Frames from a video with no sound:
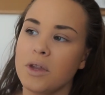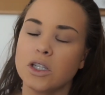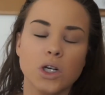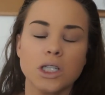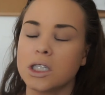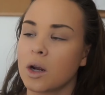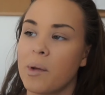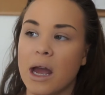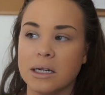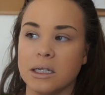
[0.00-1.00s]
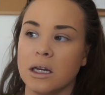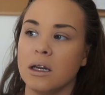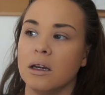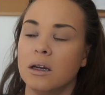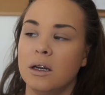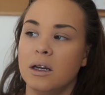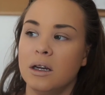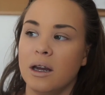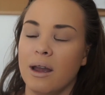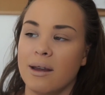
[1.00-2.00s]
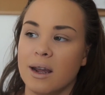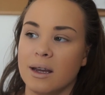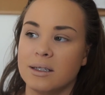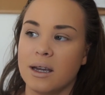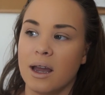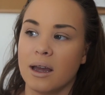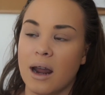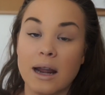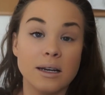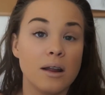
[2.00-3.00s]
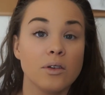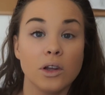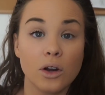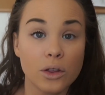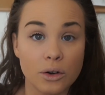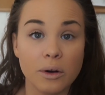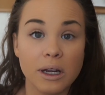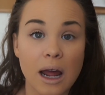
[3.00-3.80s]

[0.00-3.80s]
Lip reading: So I just stuck my ID in it, and I didn't even look through it.